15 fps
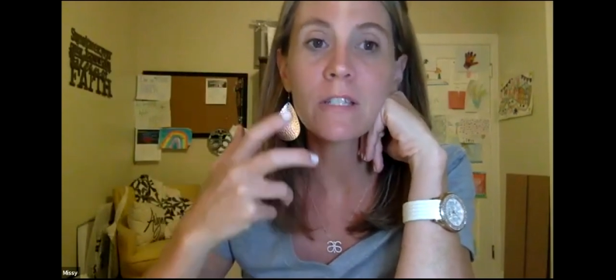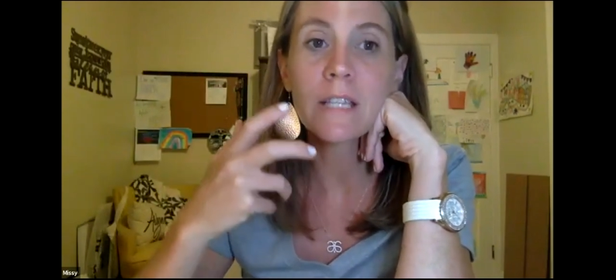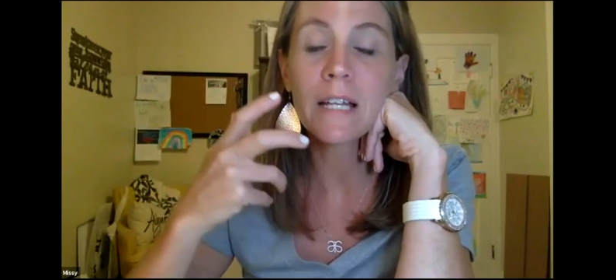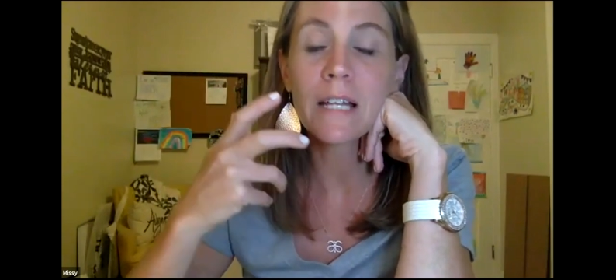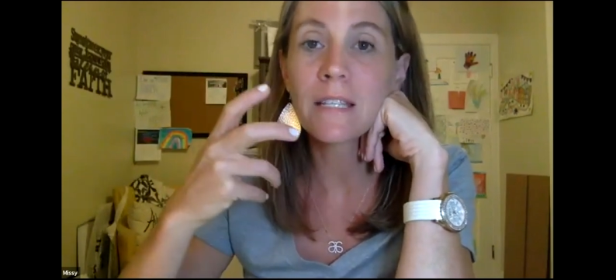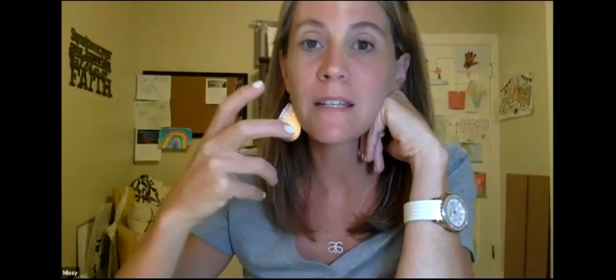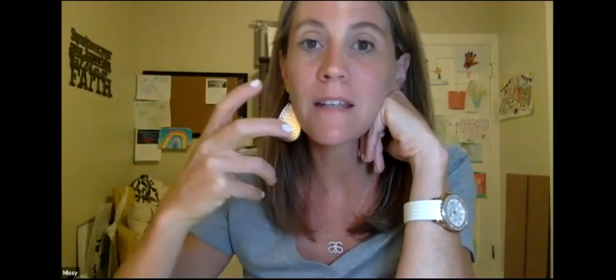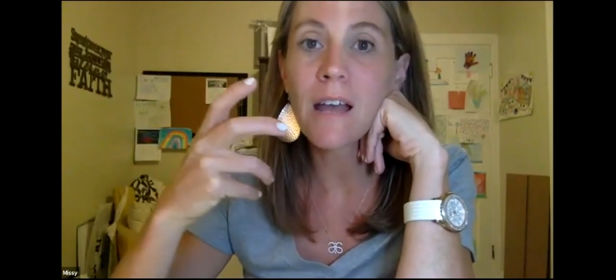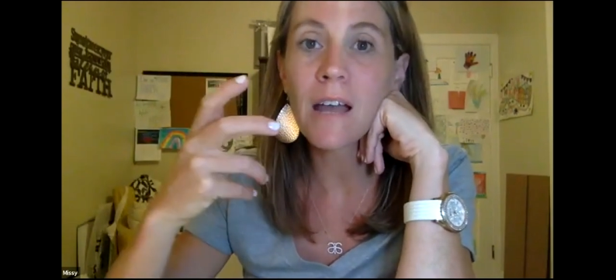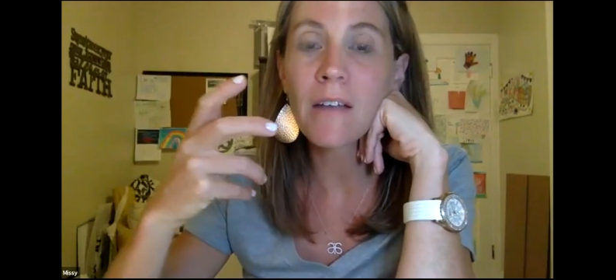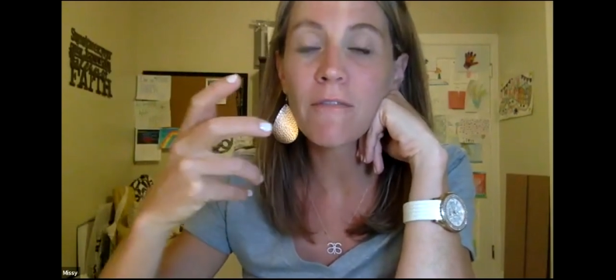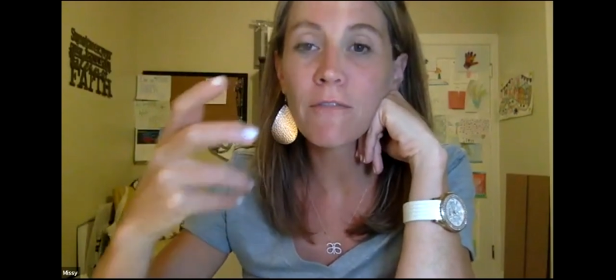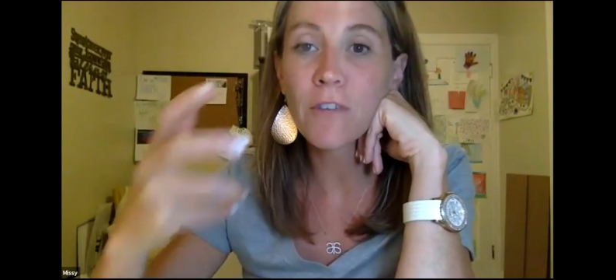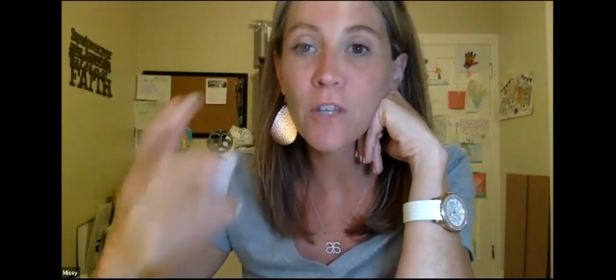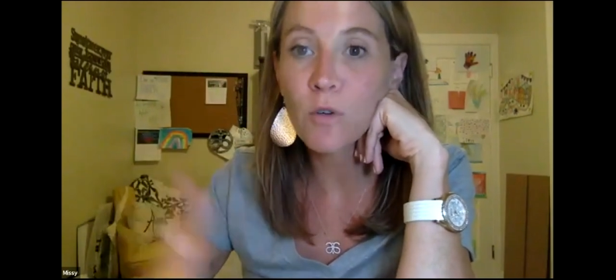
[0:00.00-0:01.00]
That's not
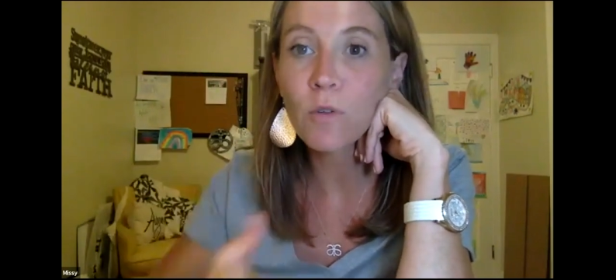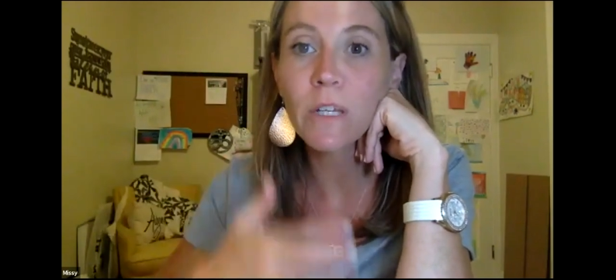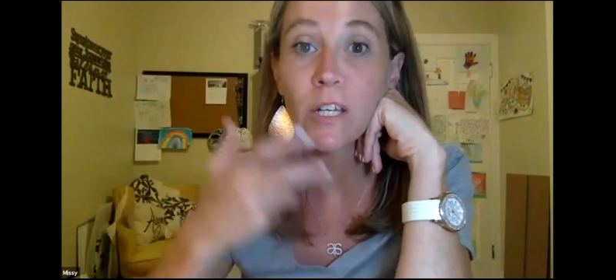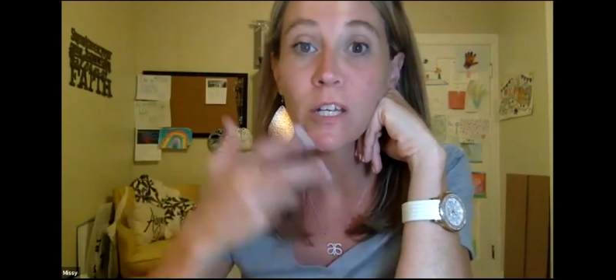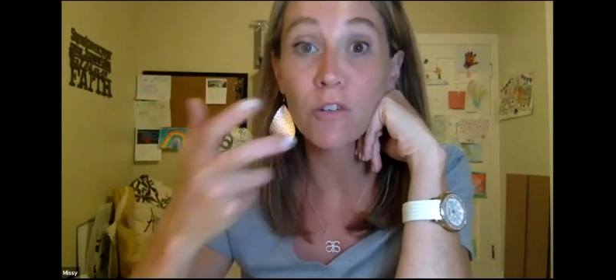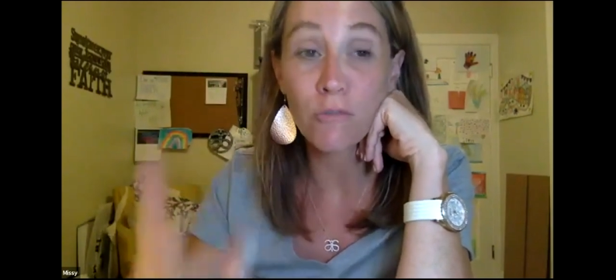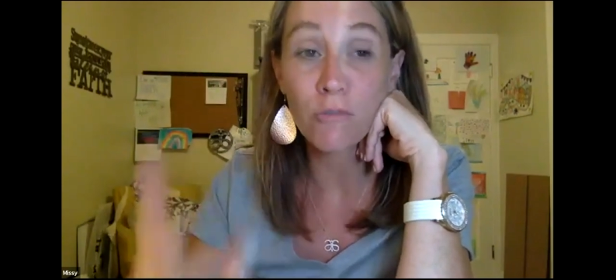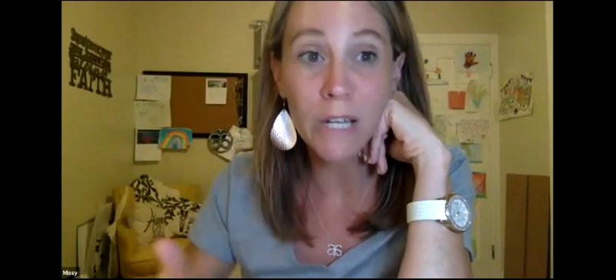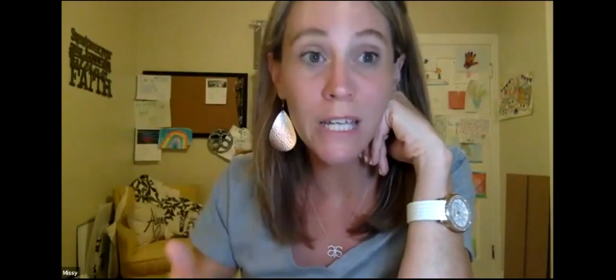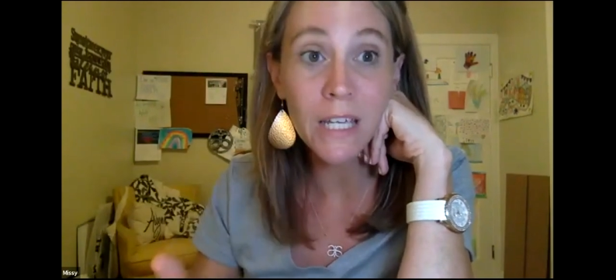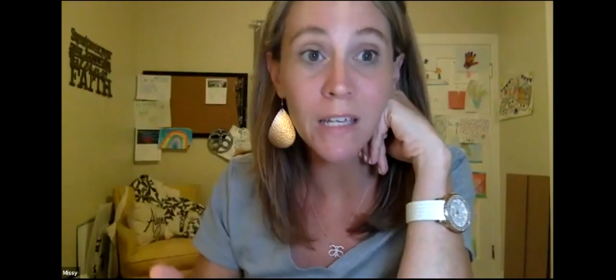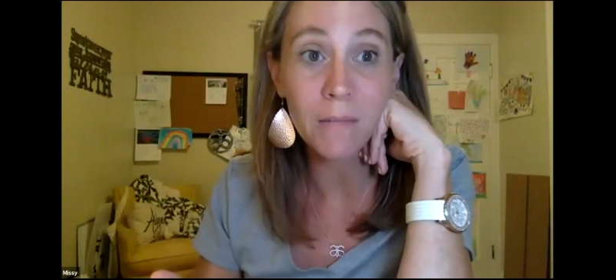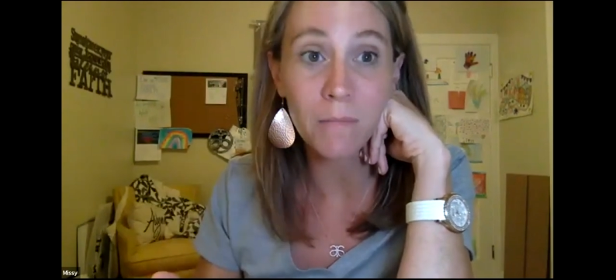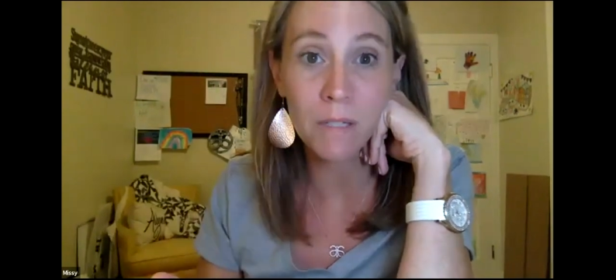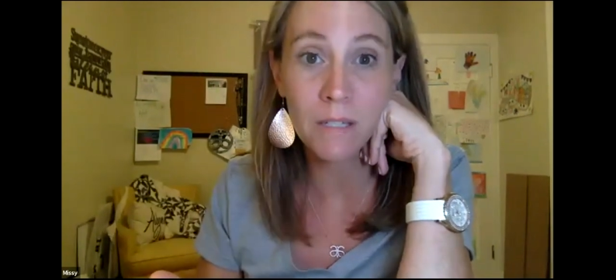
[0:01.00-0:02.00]
fueling
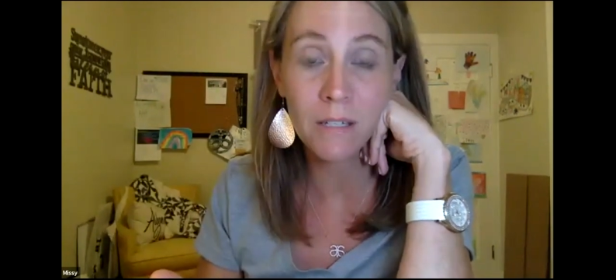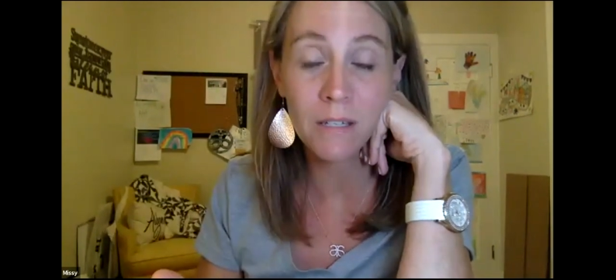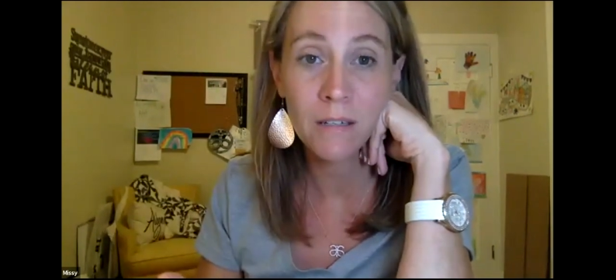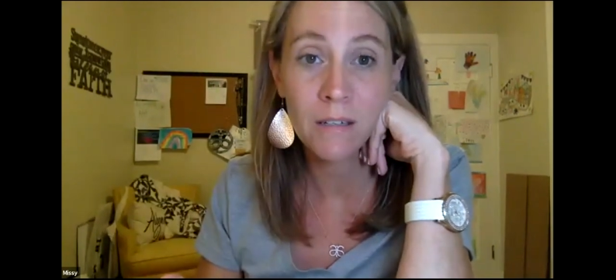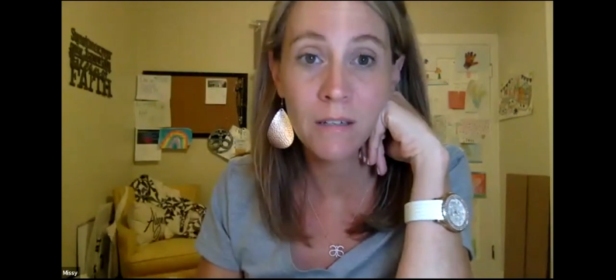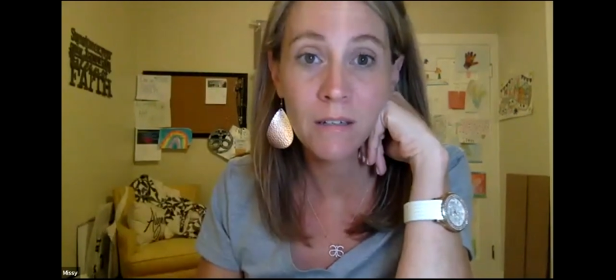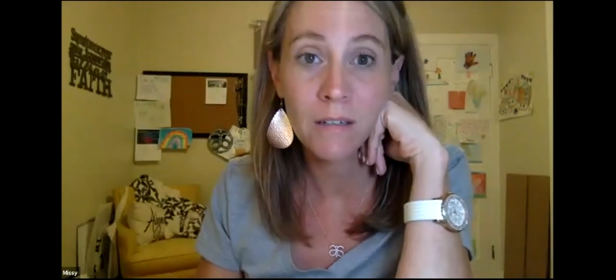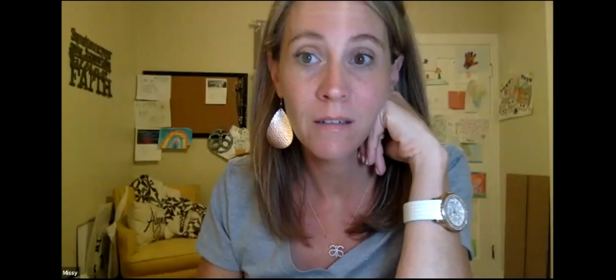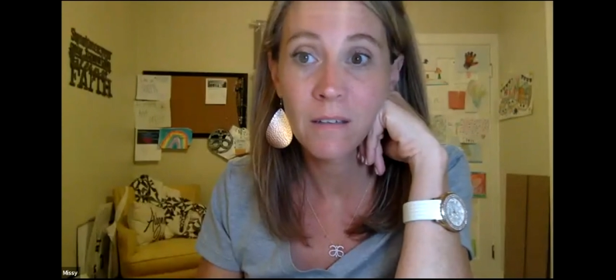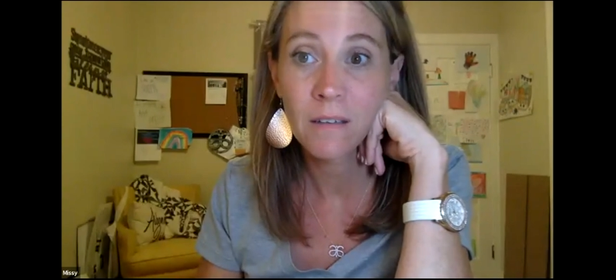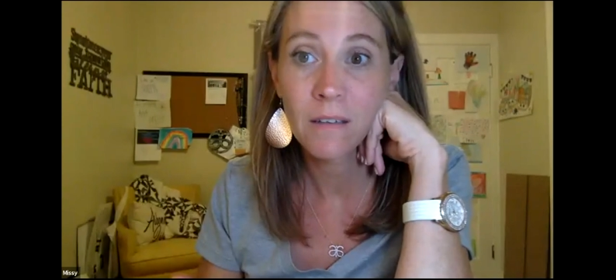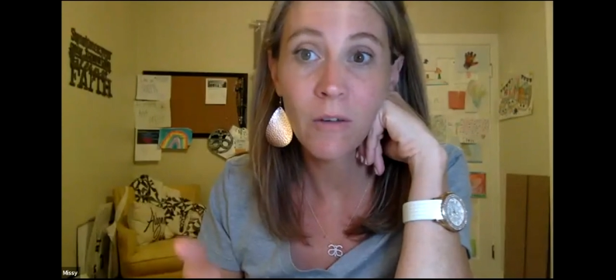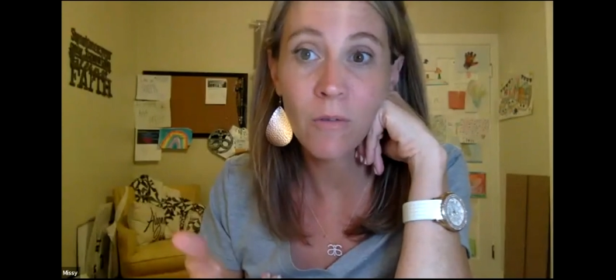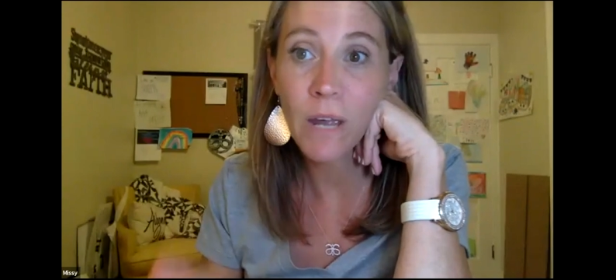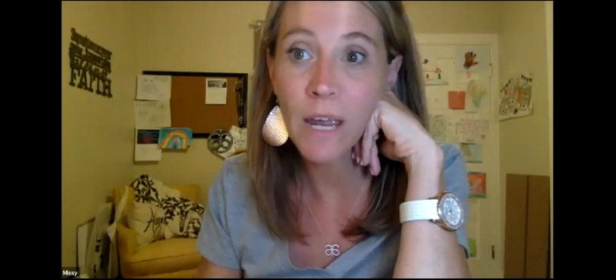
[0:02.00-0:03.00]
dreams,
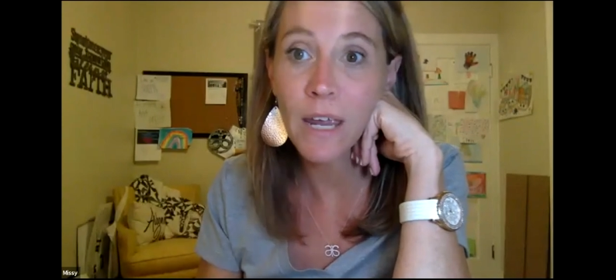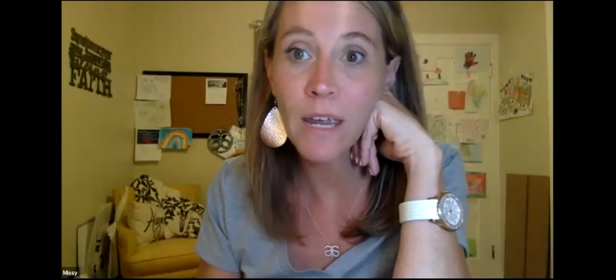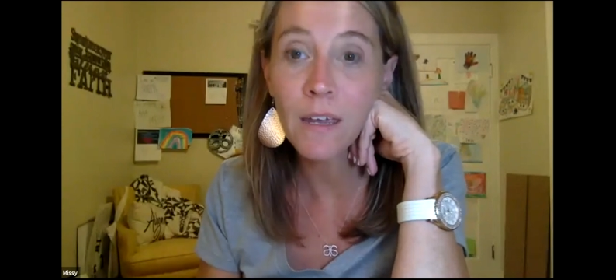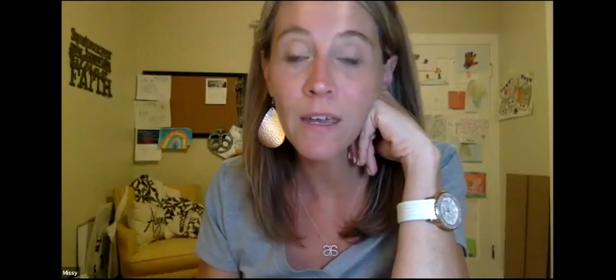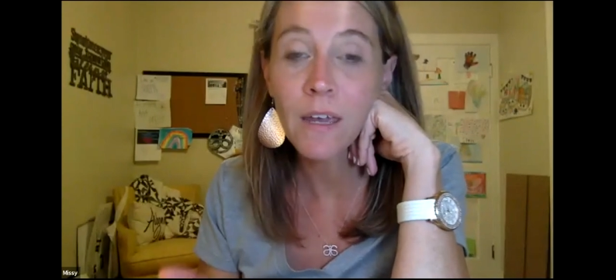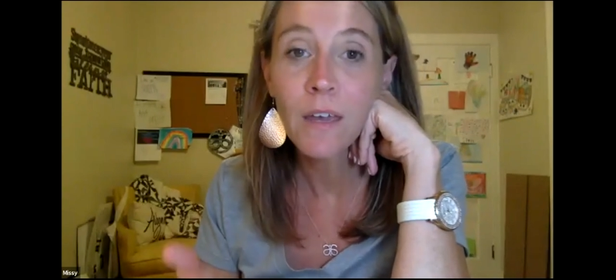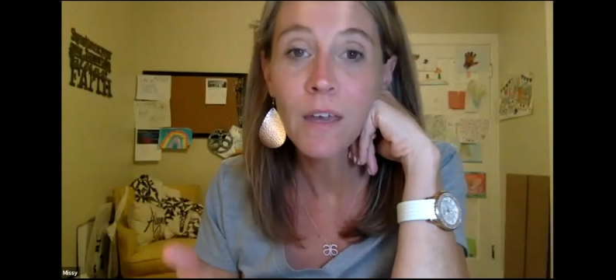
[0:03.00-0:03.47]
okay?